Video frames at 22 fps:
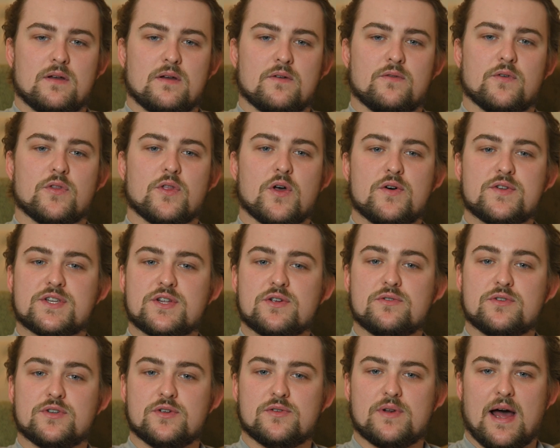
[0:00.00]
For those
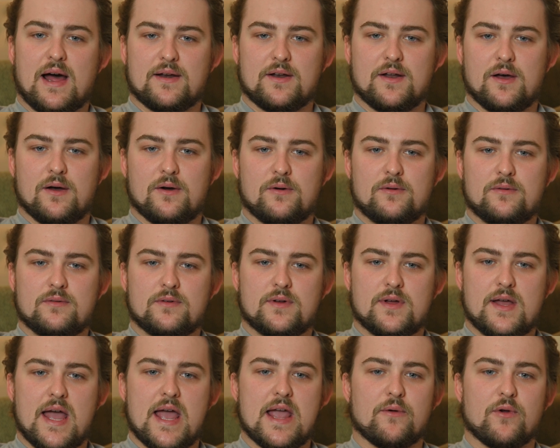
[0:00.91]
who do not know,
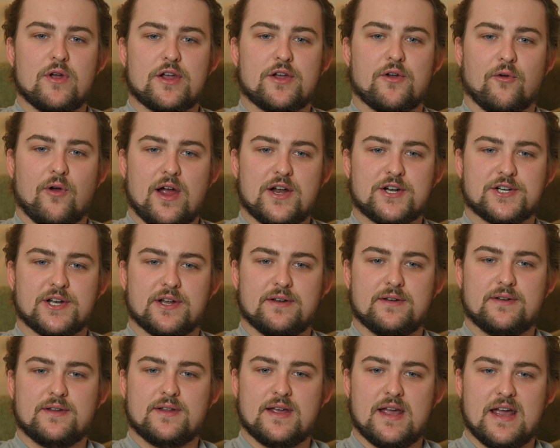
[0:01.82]
a
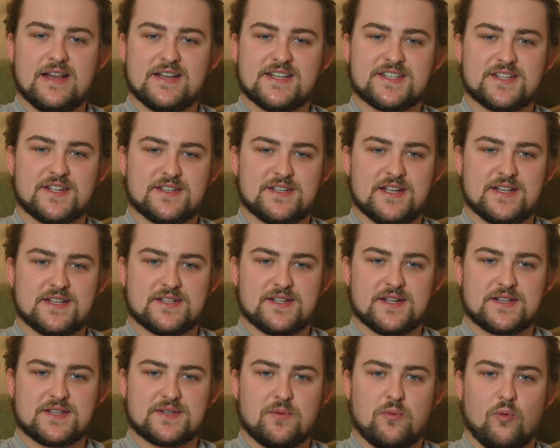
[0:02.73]
regression in
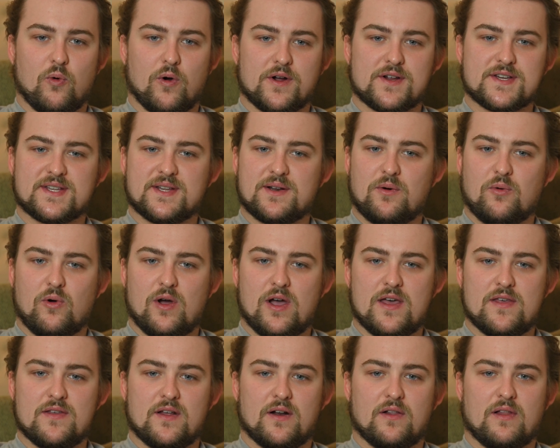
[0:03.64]
statistics works in a
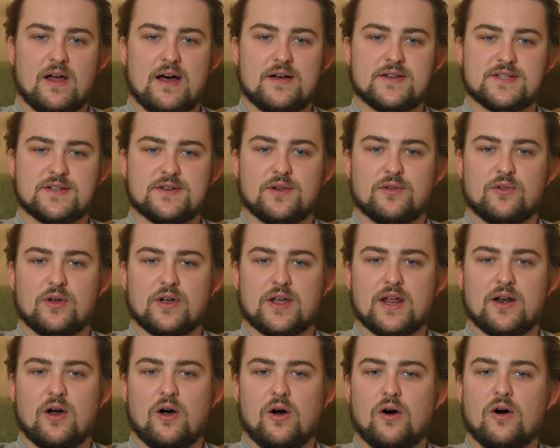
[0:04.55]
way that allows you to look
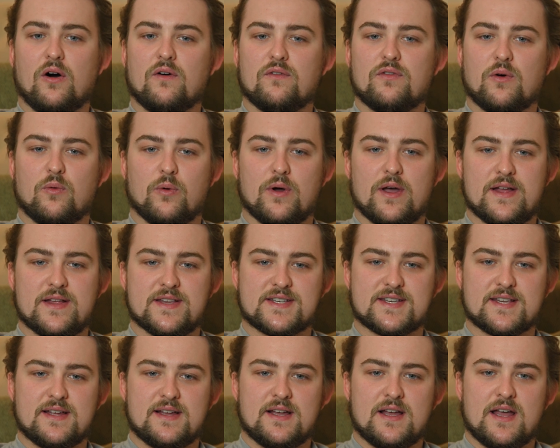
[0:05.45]
at all the
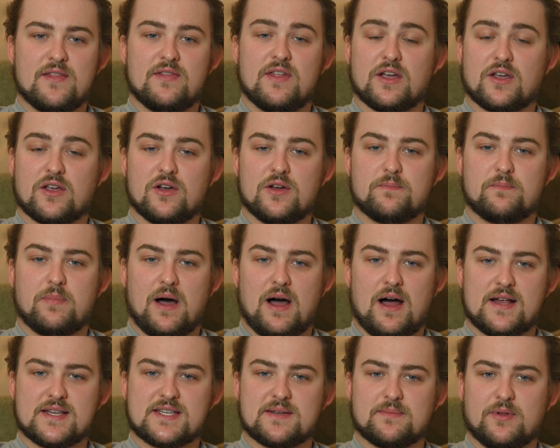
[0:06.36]
ways that could
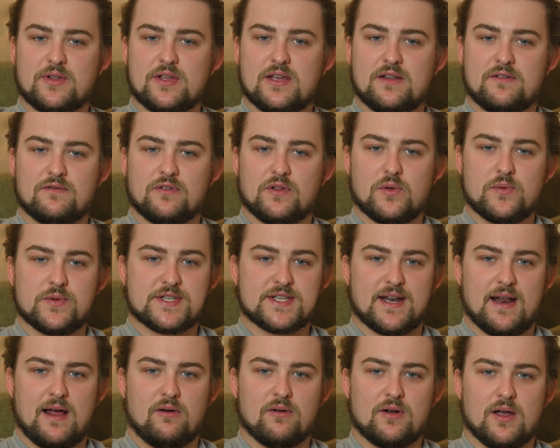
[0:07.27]
possibly influence
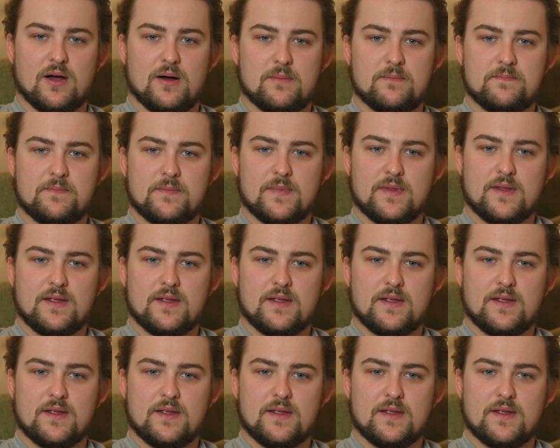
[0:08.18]
an outcome.